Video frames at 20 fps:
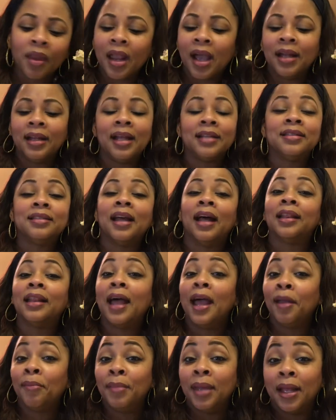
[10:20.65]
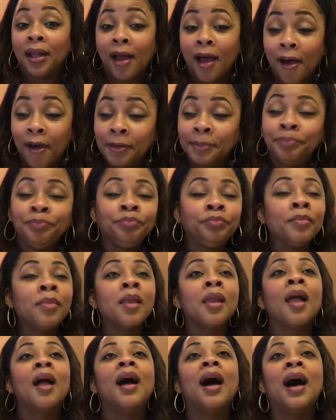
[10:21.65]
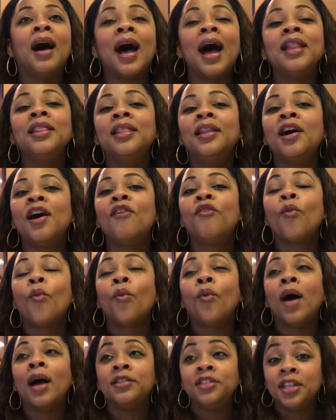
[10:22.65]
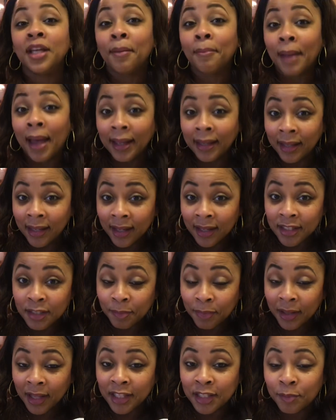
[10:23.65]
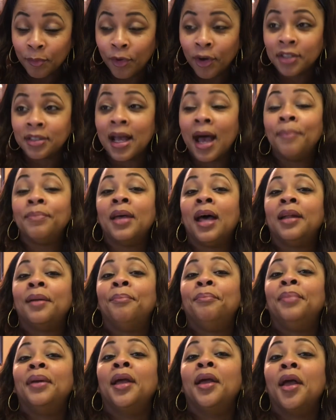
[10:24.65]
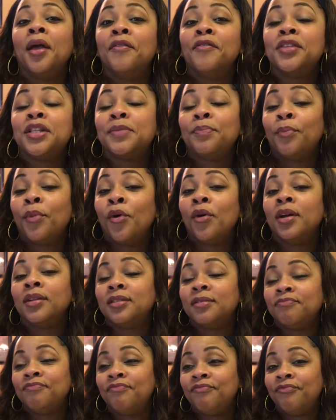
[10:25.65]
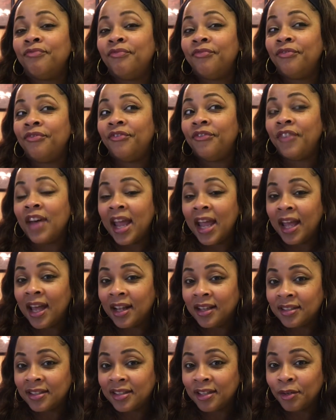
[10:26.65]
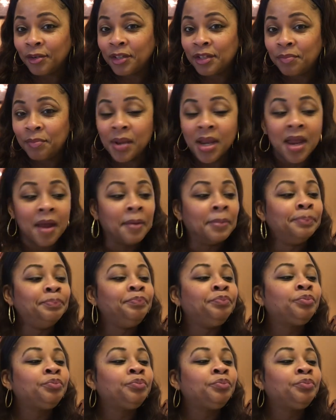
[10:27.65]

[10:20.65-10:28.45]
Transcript: And that's not like me at all. I love watching my kids play sports. I'm not a big sports fan, so to speak.